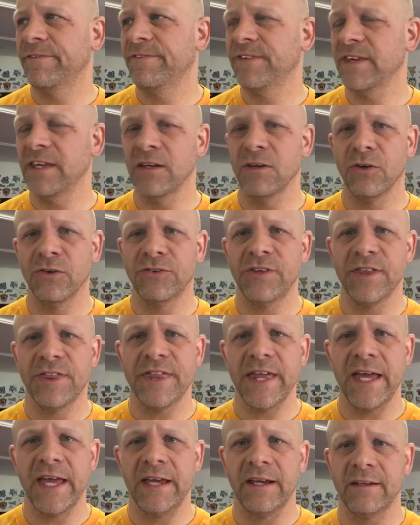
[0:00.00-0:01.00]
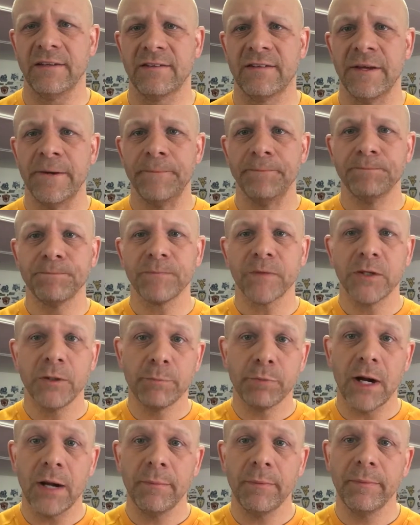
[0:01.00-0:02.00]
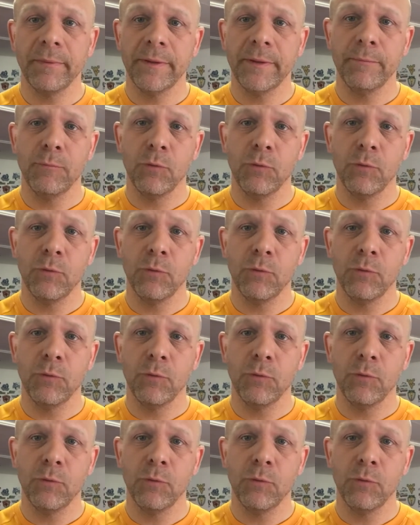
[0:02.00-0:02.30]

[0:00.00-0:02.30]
feel to things, you're probably